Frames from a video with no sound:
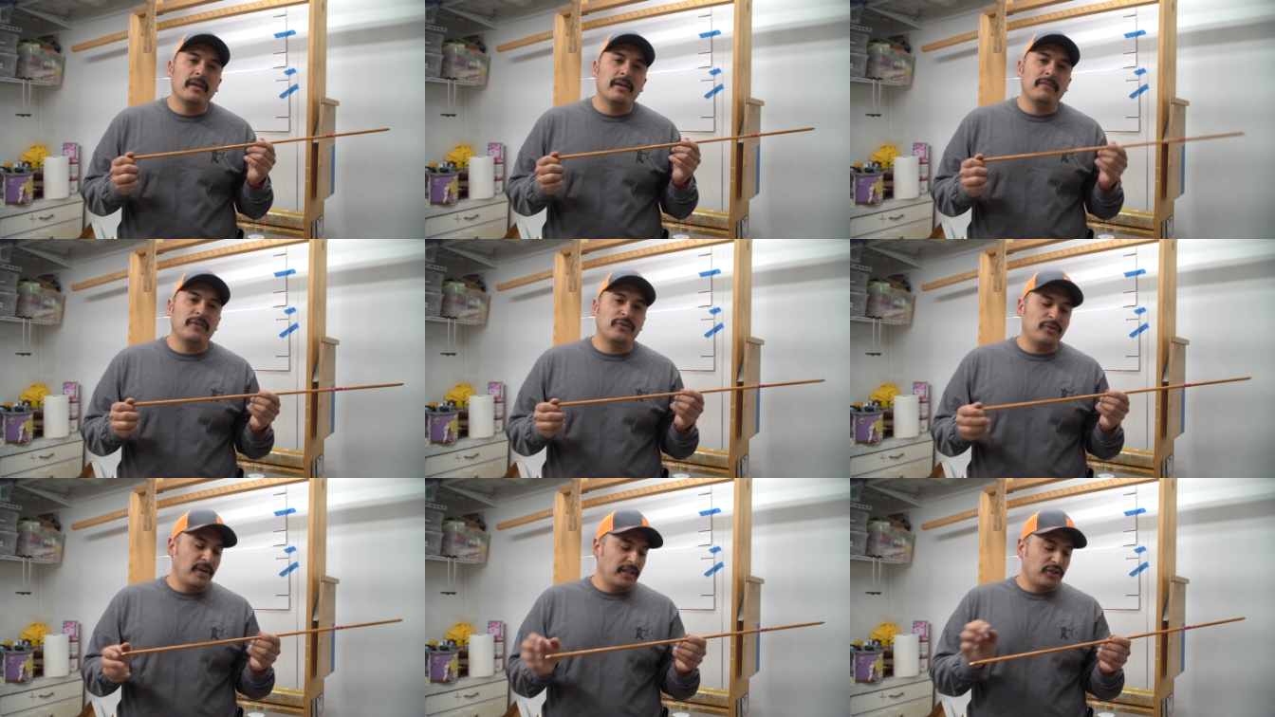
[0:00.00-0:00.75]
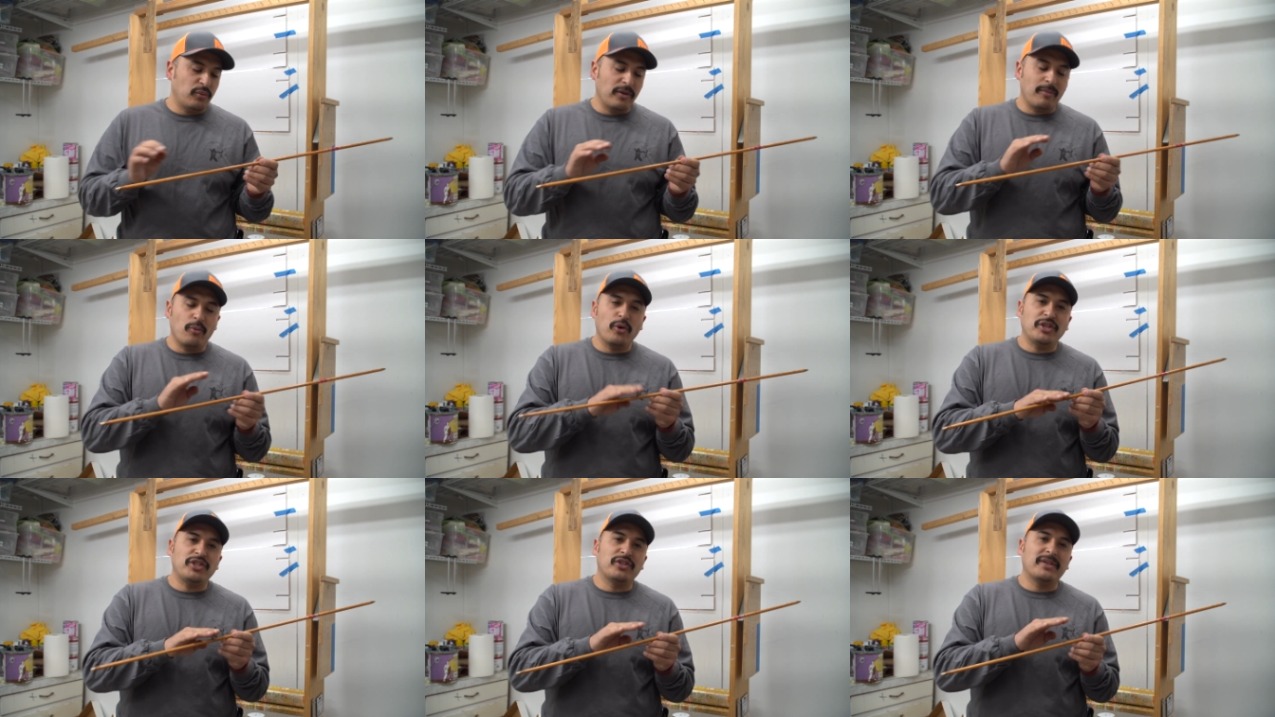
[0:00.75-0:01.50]
infiltration with
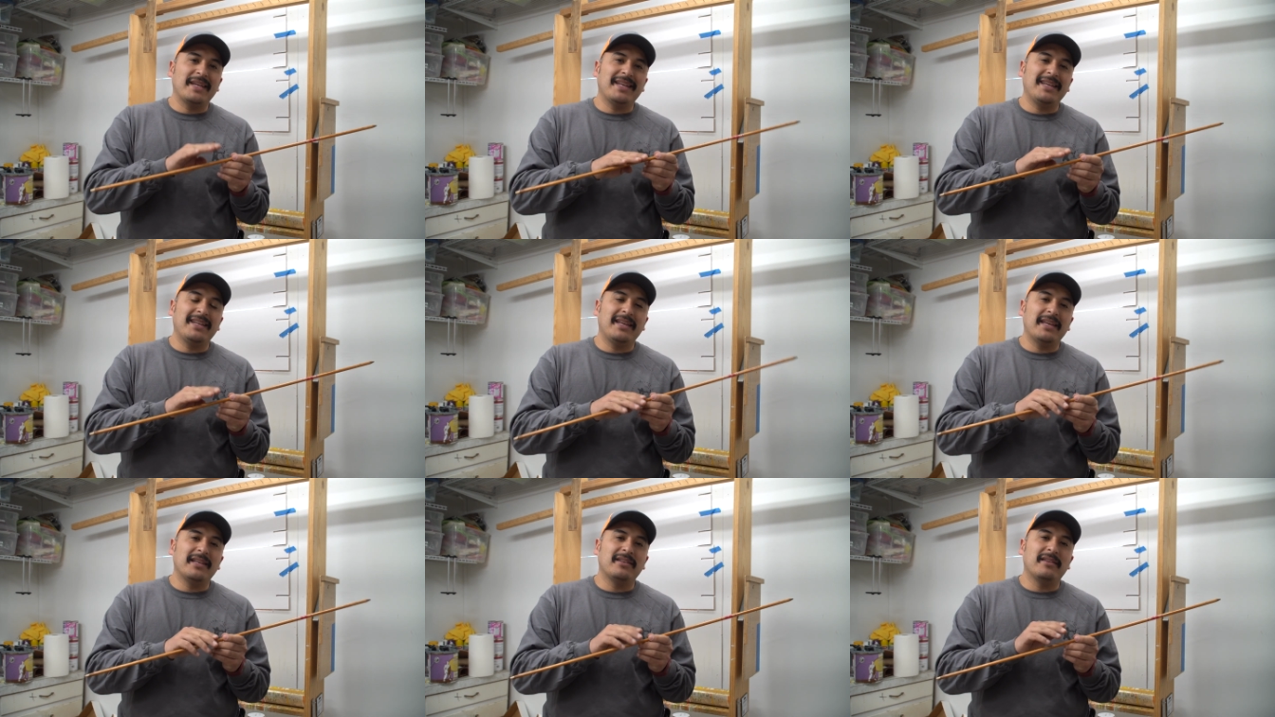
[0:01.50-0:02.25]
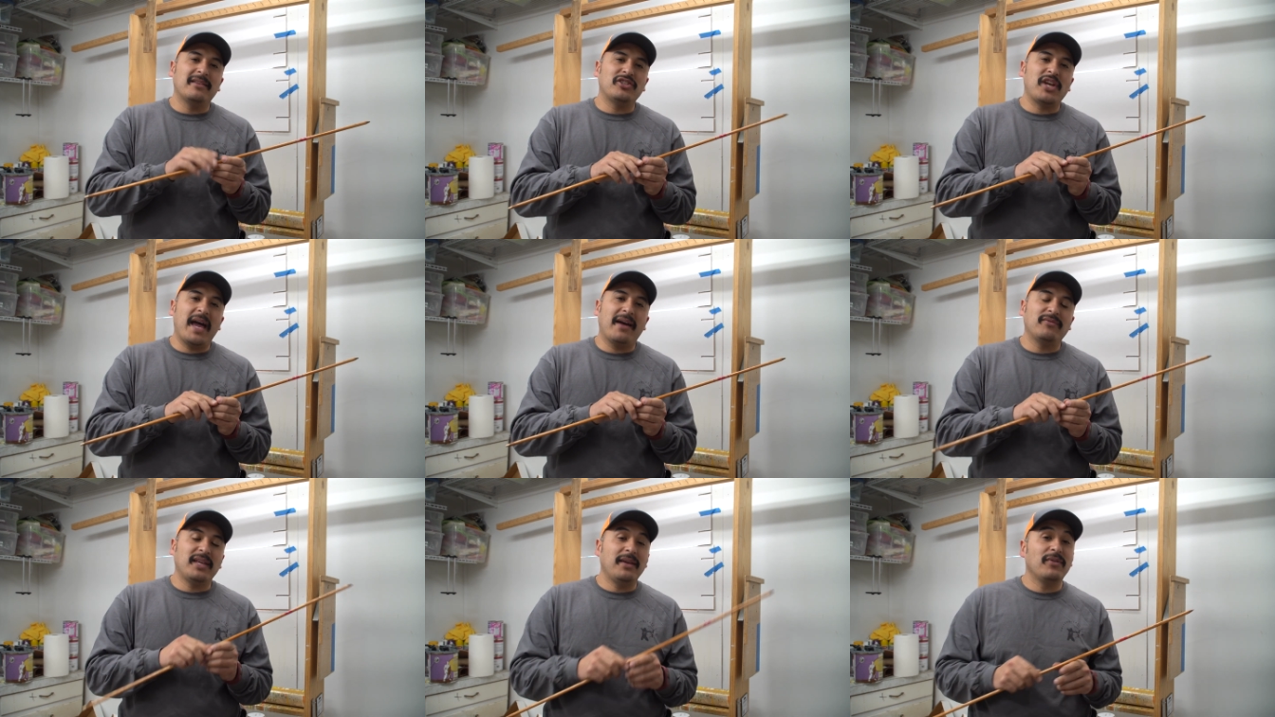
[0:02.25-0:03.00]
moisture getting into the
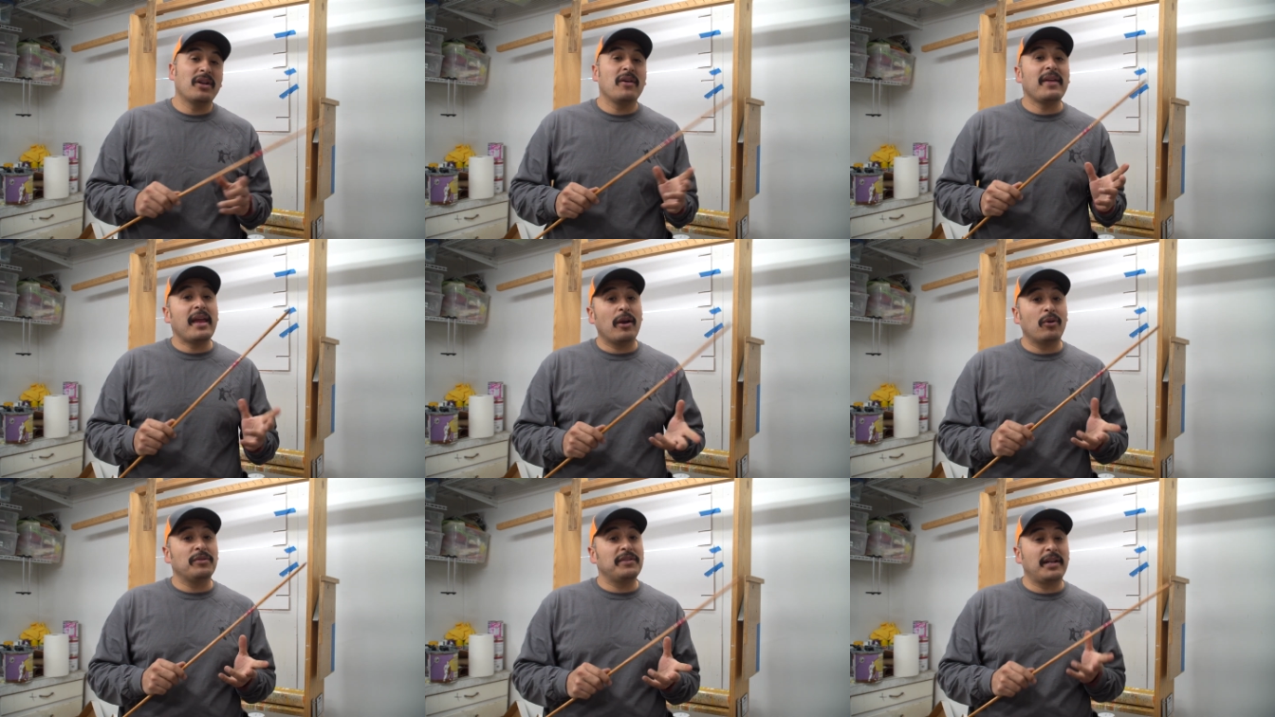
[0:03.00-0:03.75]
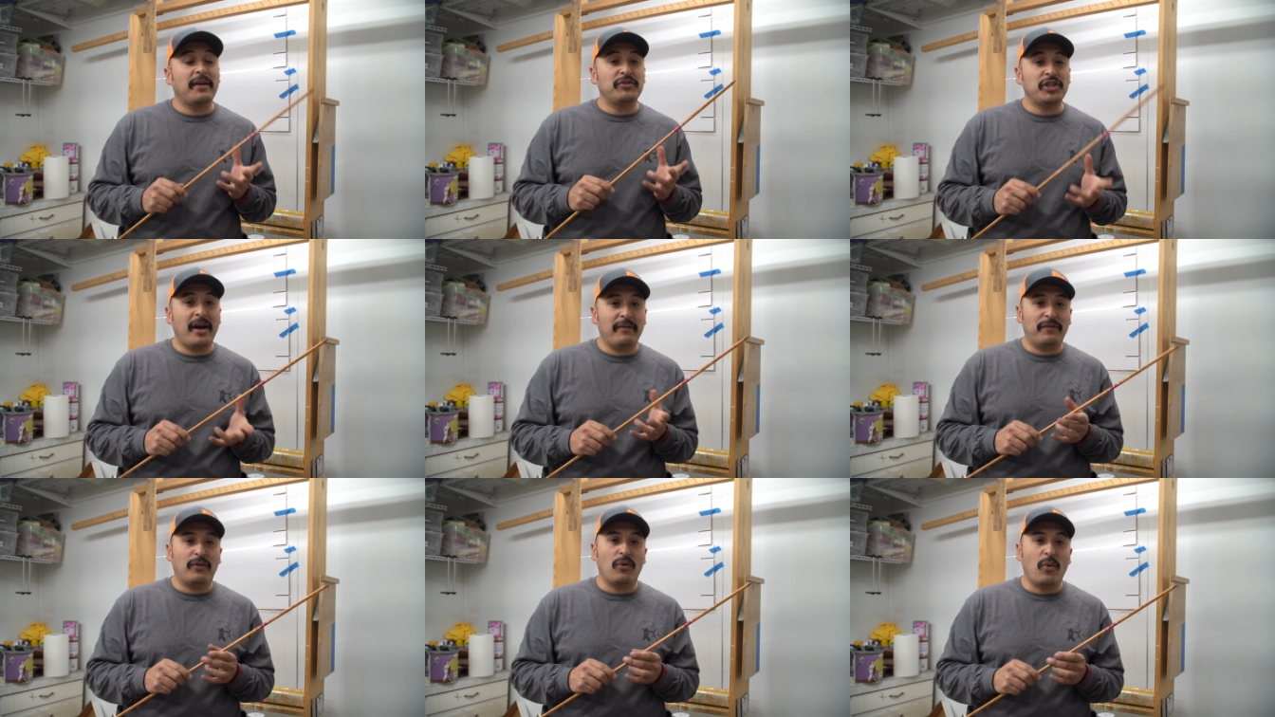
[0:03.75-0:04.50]
shaft, even on the arrows that I've
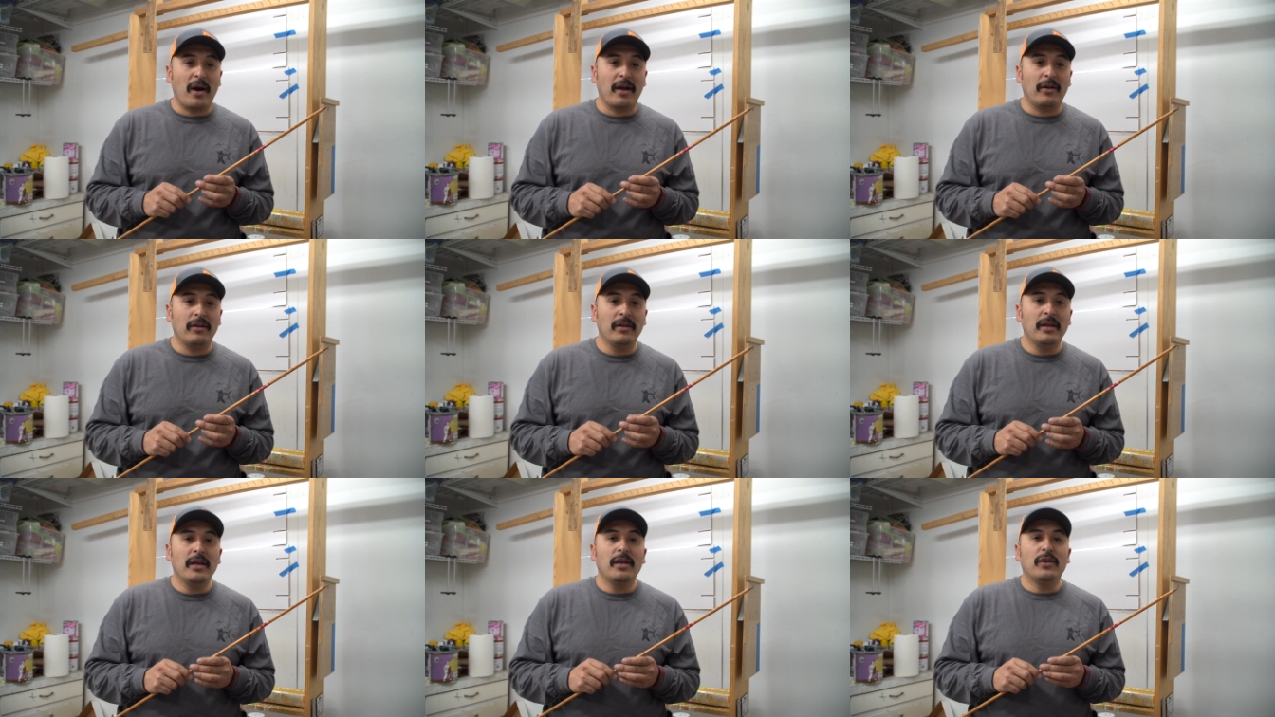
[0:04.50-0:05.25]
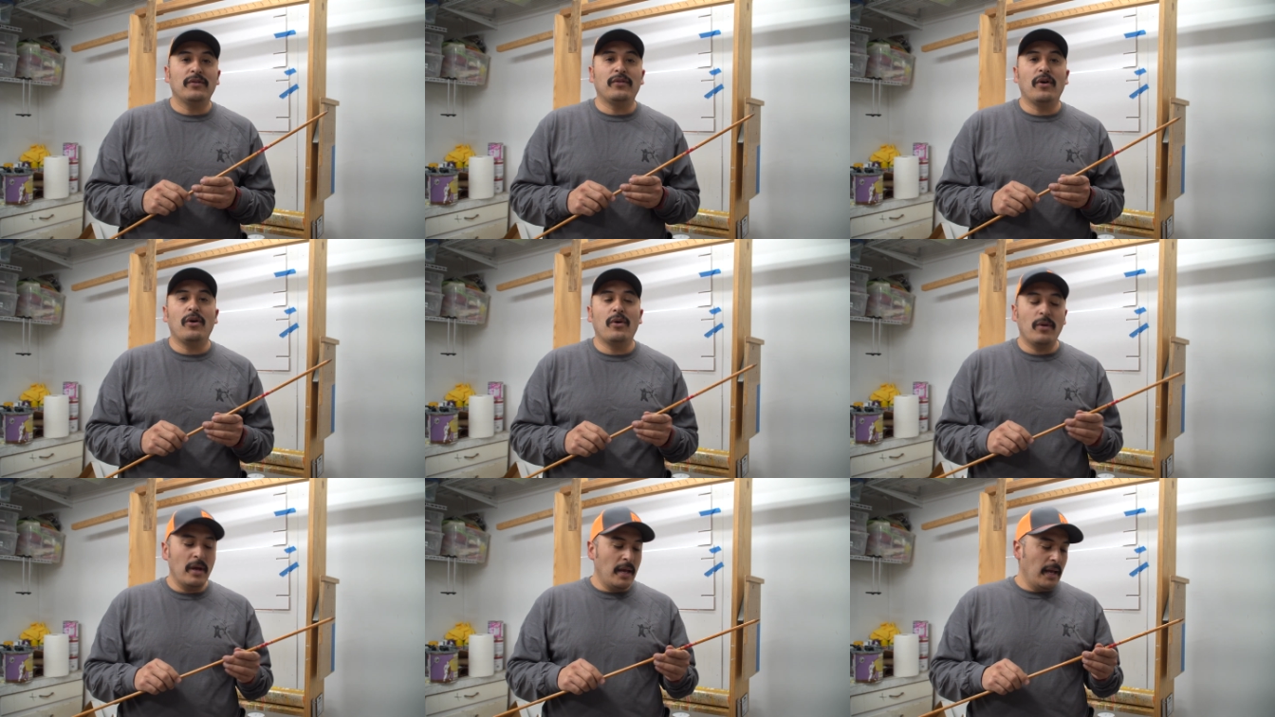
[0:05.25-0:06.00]
shot for a while.
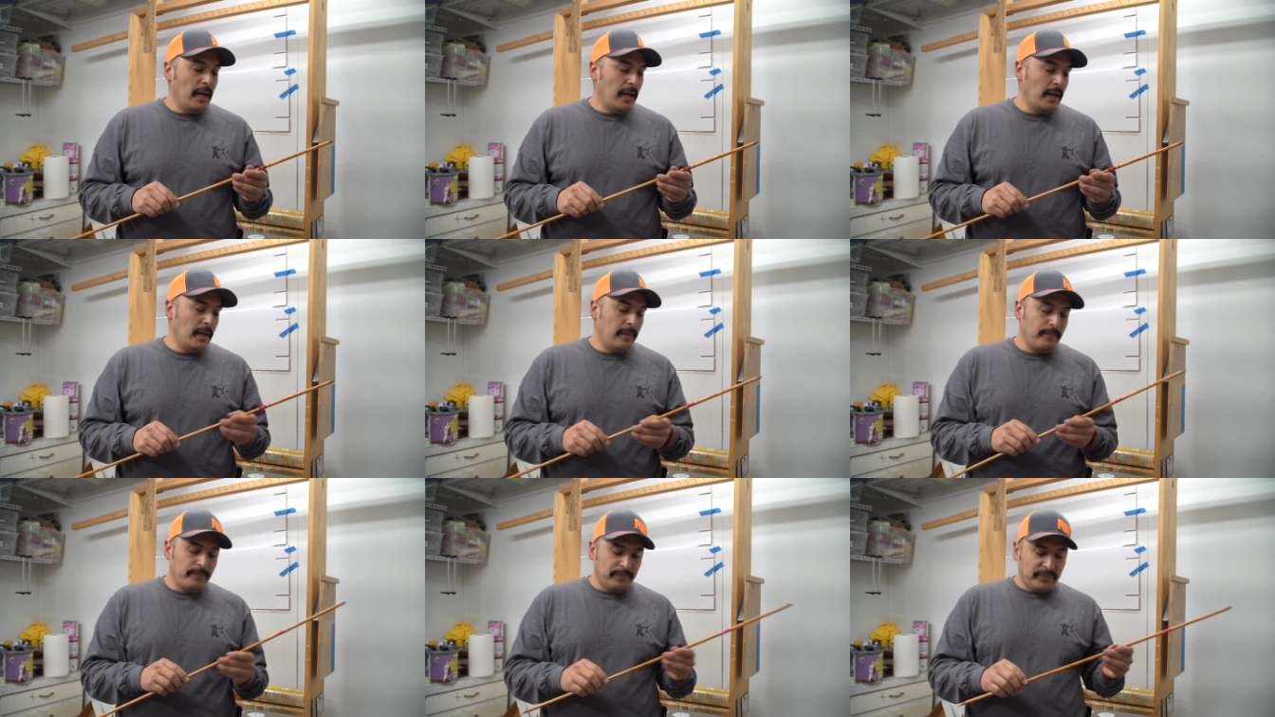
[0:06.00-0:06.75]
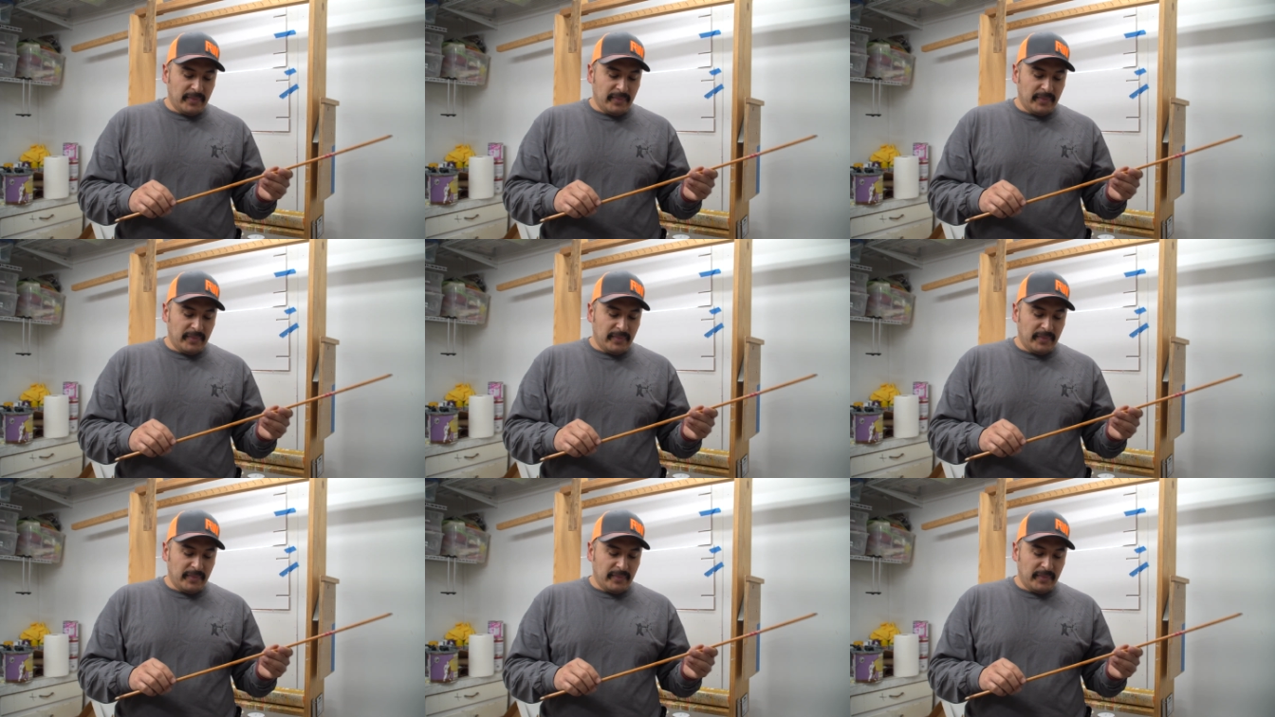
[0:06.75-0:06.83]
So, um,